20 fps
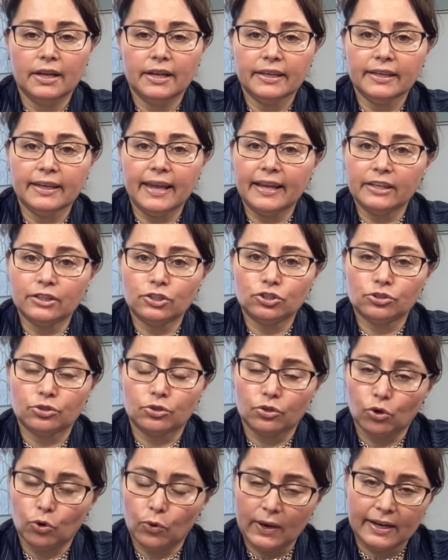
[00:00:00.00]
get it
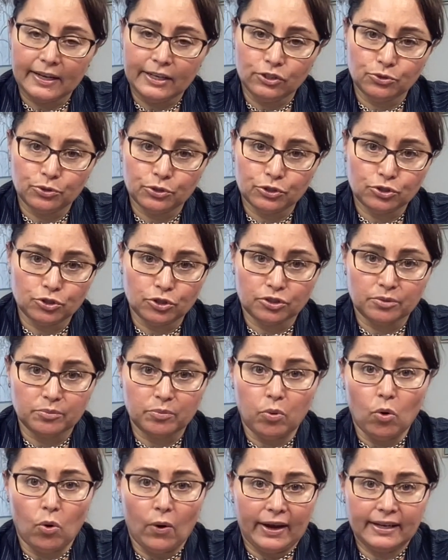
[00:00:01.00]
quickly to a certain
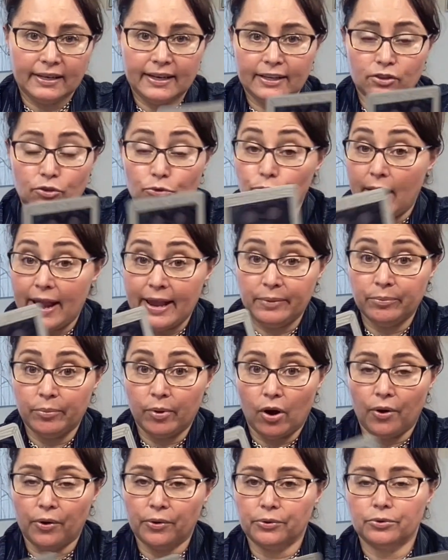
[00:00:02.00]
point, like the
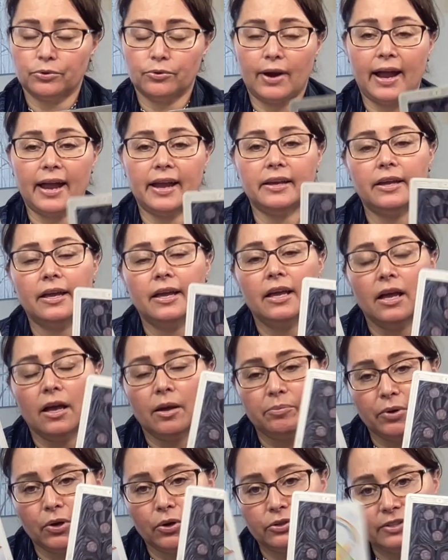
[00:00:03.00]
rainbow, right?
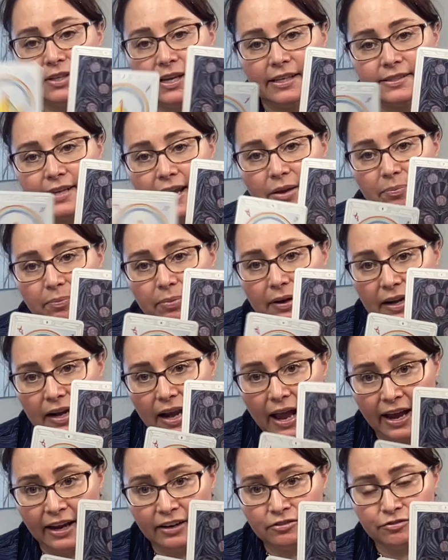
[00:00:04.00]
Because there's a
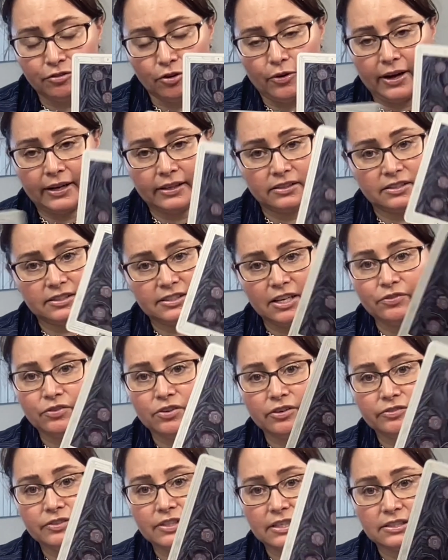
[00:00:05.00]
plan for it. 7
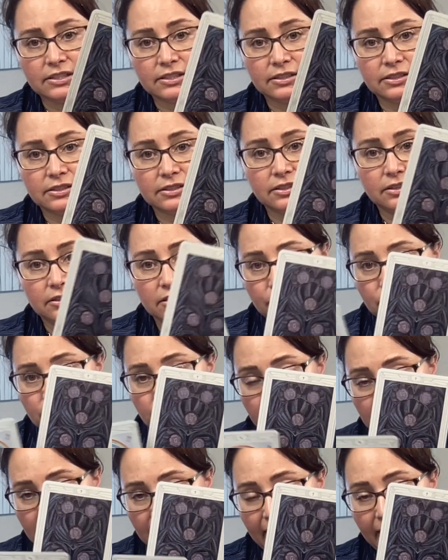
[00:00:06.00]
of Discs, there's a
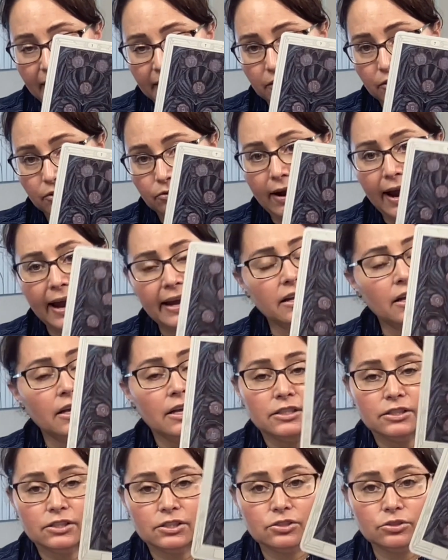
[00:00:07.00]
plan, right?
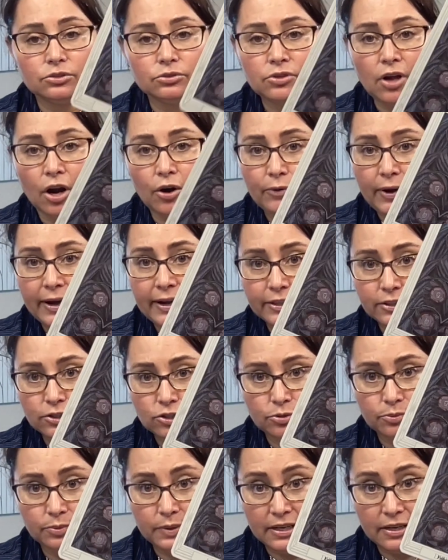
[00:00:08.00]
Still not ready
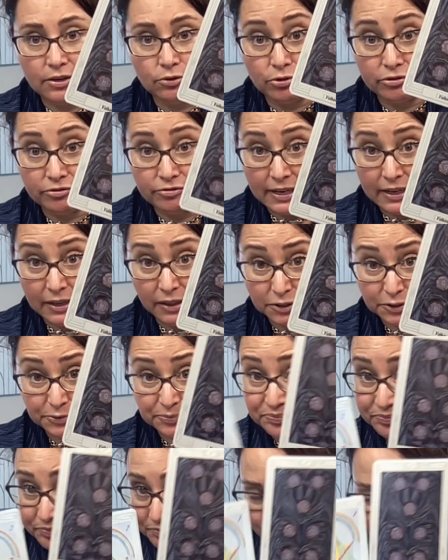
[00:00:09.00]
to be revealed.
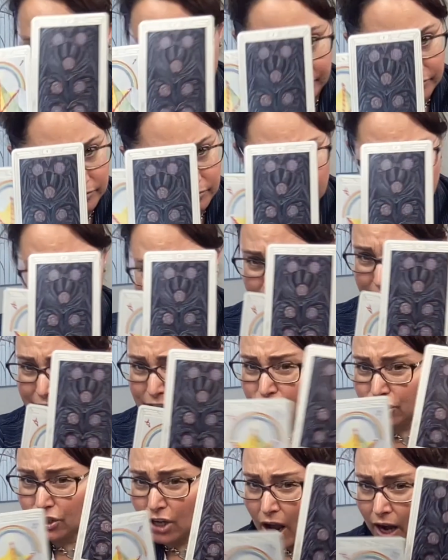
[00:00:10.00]

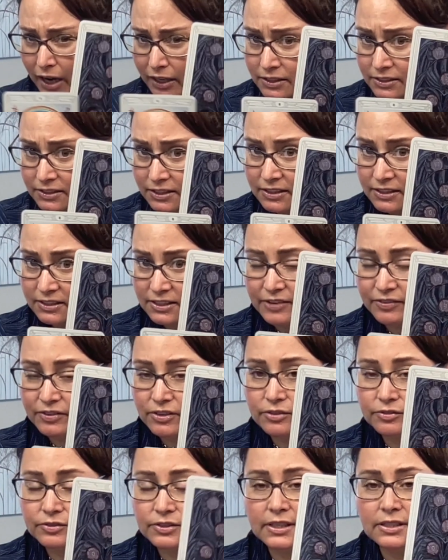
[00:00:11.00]
There's darkness in the 7
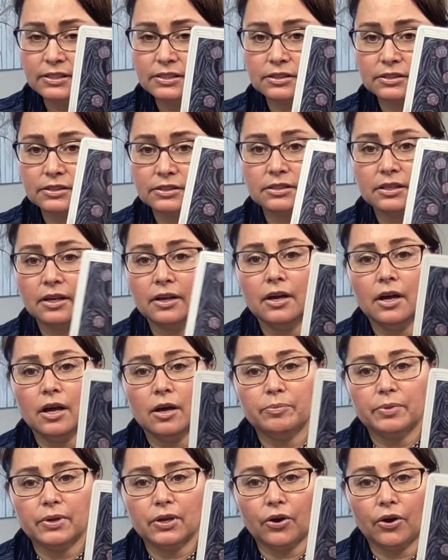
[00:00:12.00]
of Discs
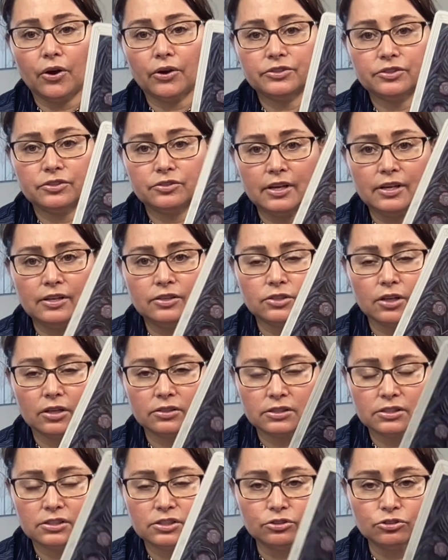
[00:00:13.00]
because things are
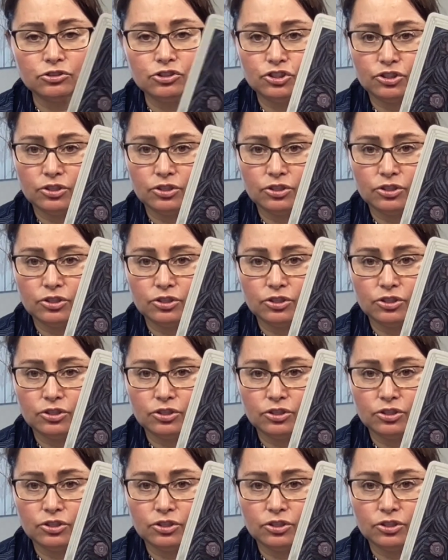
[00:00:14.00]
still,